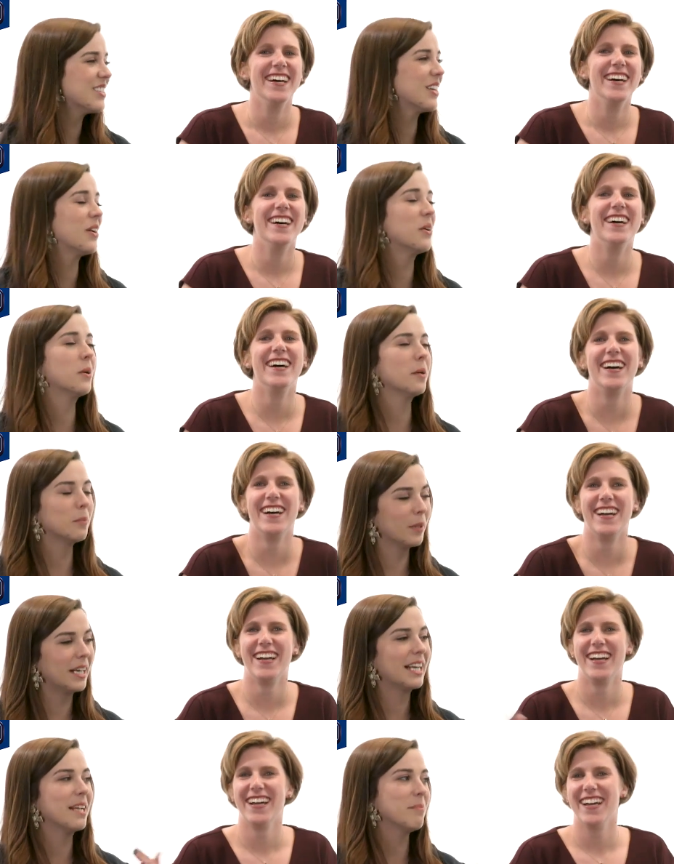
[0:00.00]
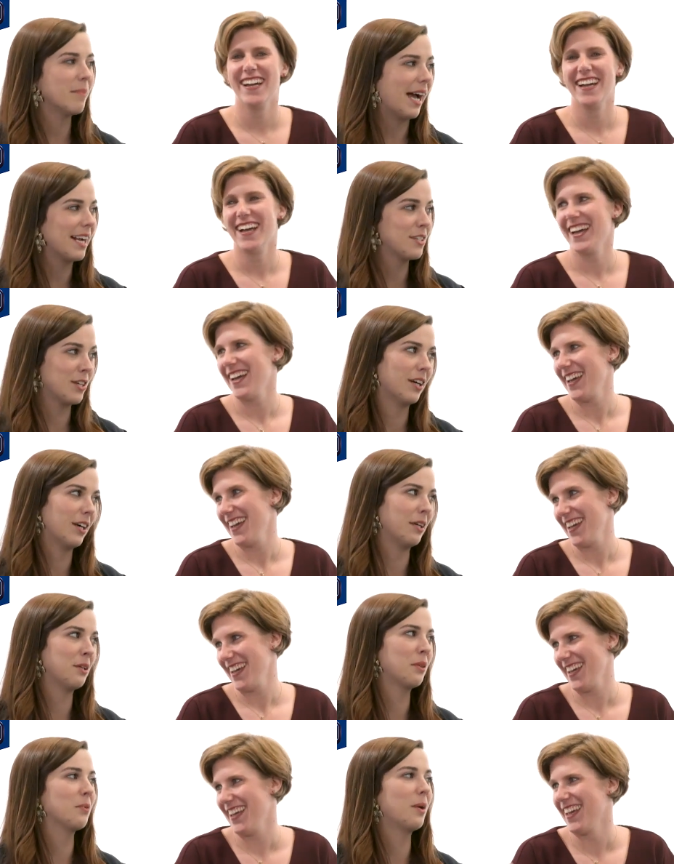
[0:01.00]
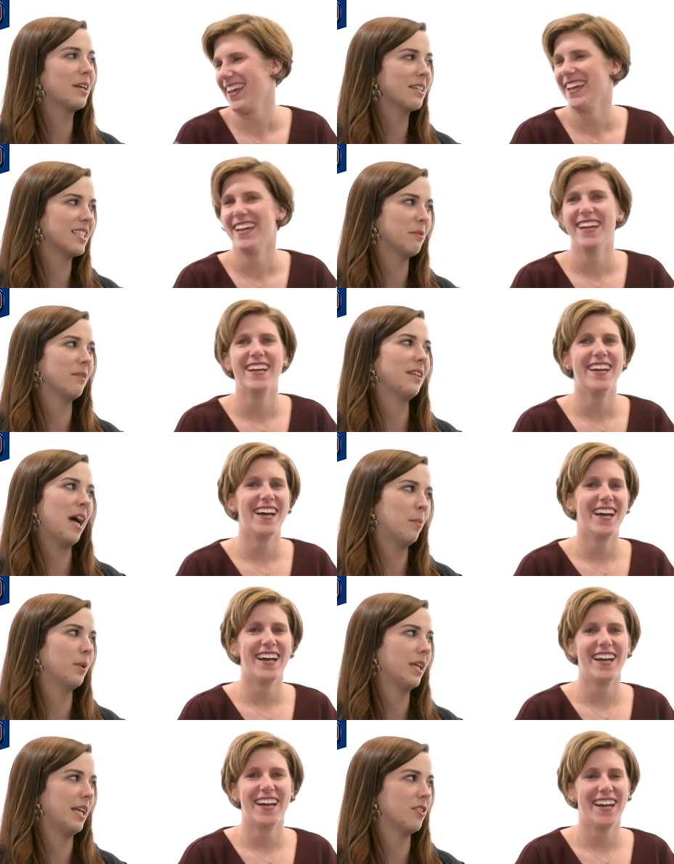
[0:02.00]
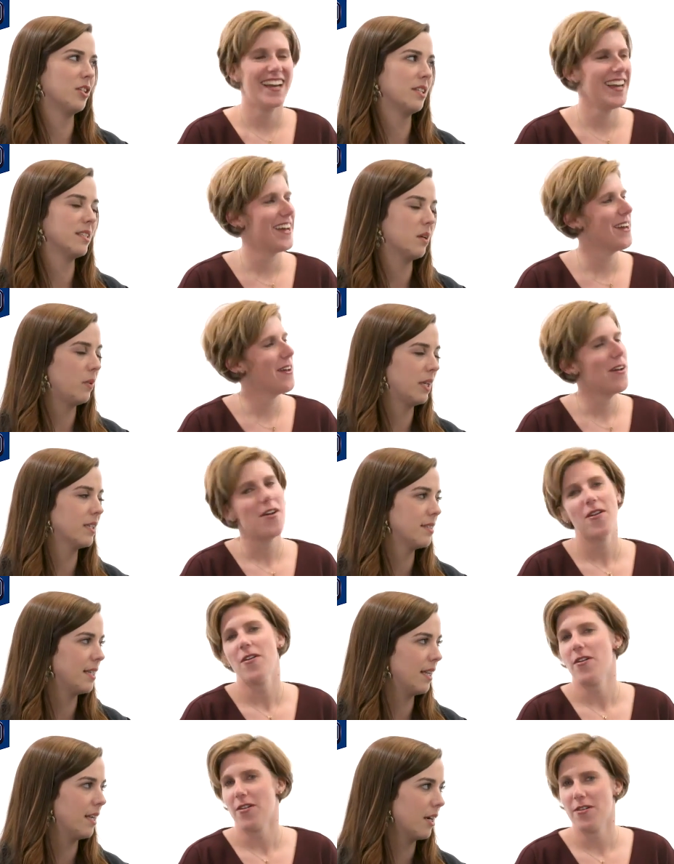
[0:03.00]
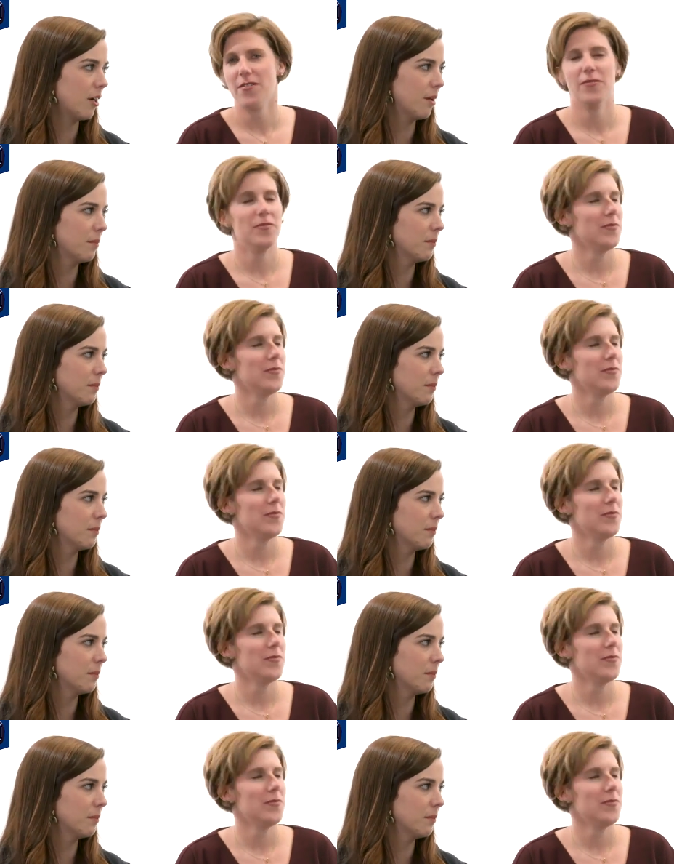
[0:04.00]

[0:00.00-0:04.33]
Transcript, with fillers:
Speaker 1: so bringing it back to Earth, what are some of the applications that we could see here?